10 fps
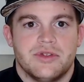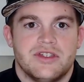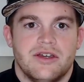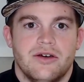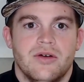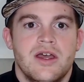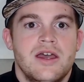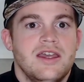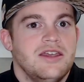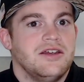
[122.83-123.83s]
So
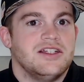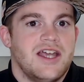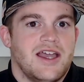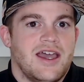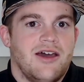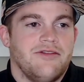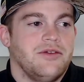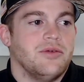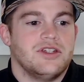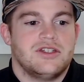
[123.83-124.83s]
you can check out if
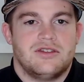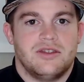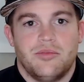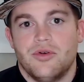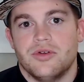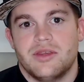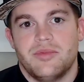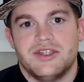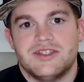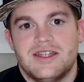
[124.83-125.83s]
you want to support the
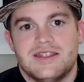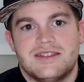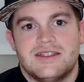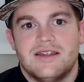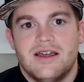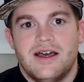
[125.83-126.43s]
business.